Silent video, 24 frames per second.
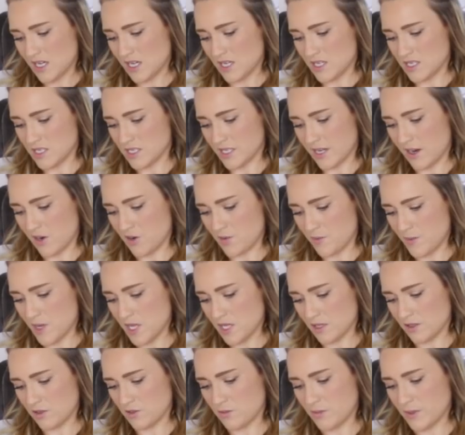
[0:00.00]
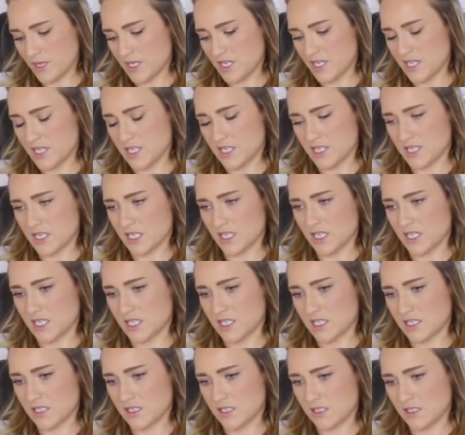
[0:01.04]
and scared me a little bit, is
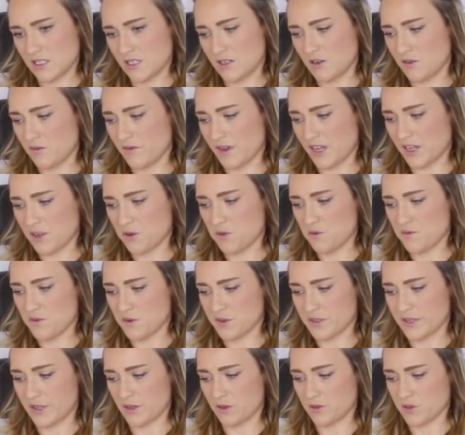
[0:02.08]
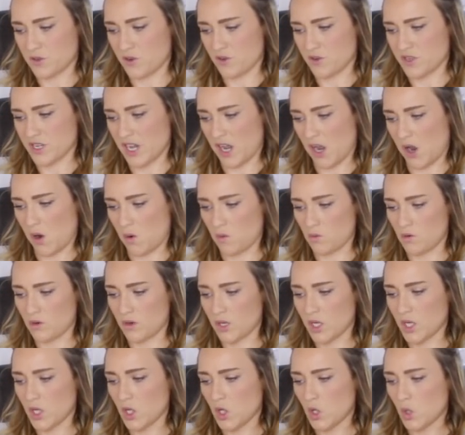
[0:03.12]
that, you know, Vancouver sales are
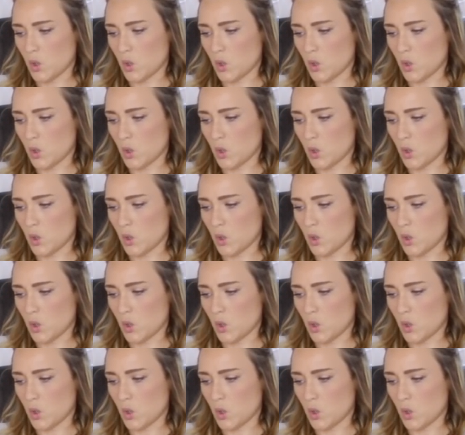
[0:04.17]
down